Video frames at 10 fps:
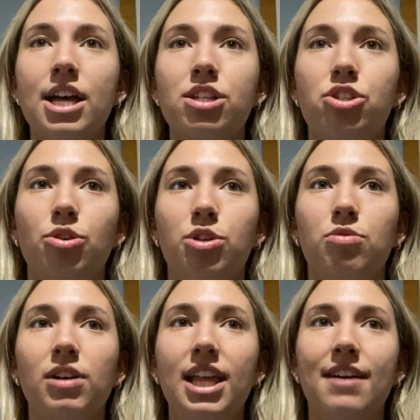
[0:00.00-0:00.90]
So you
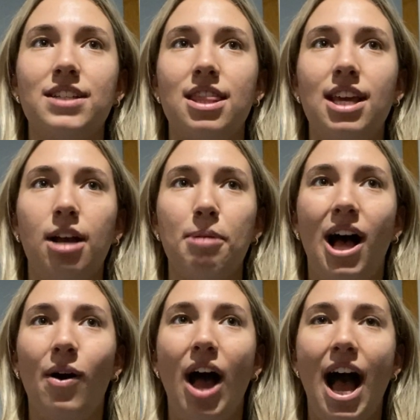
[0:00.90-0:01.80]
really have to think
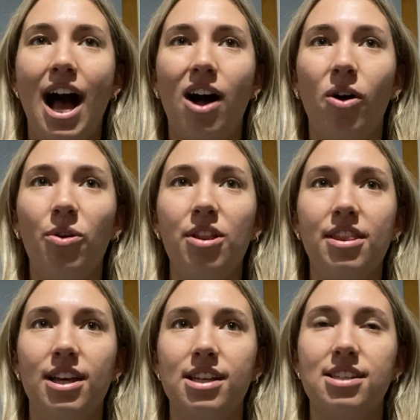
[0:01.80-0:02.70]
about how
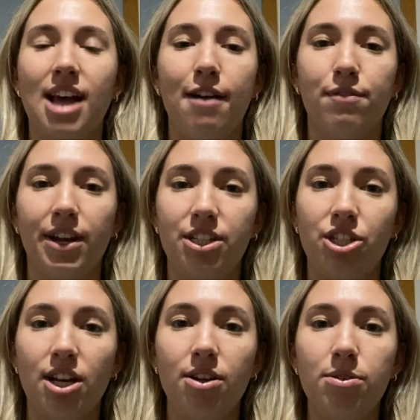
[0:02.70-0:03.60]
the staff
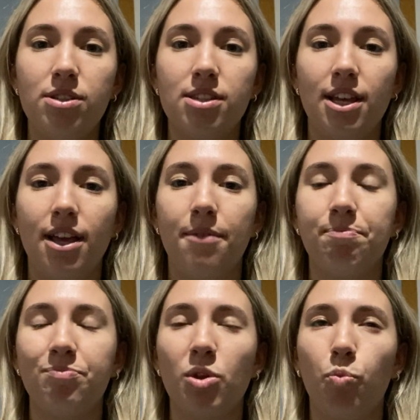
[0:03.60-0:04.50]
ratios
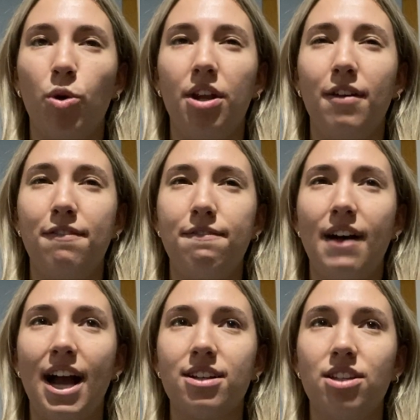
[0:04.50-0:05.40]
would
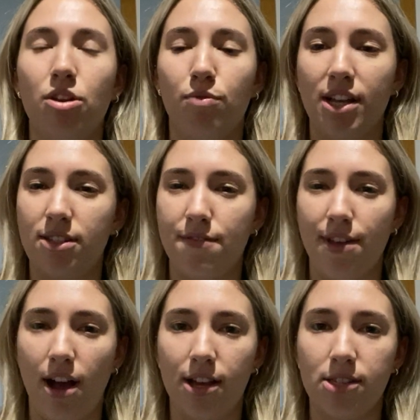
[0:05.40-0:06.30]
affect the rest of the
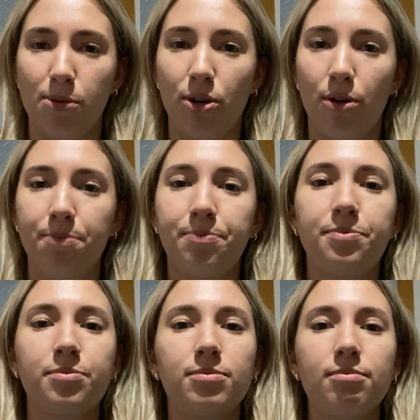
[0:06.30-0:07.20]
hospital.
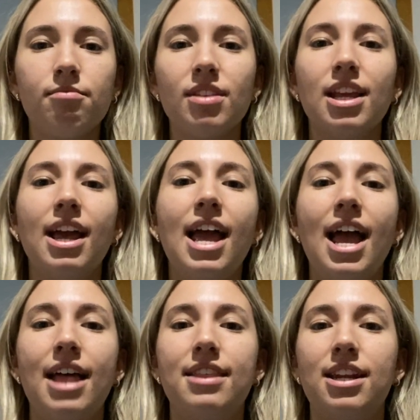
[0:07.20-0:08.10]

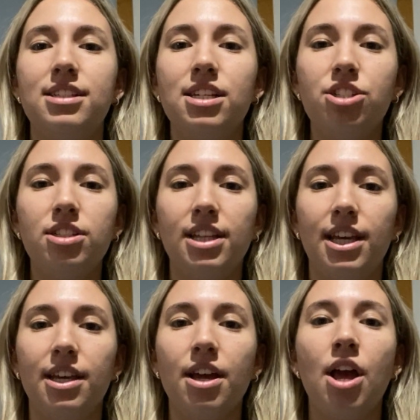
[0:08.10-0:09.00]
And then
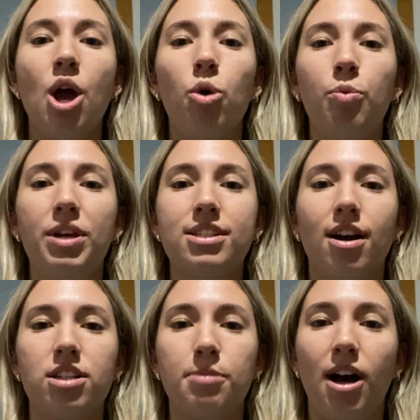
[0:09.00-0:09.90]
additionally, we
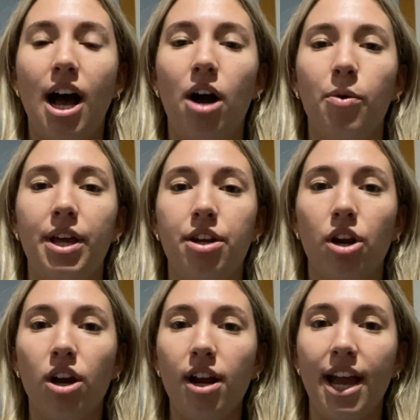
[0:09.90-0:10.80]
talked about how in
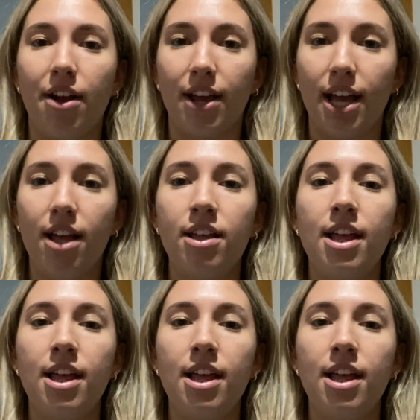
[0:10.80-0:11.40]
her area,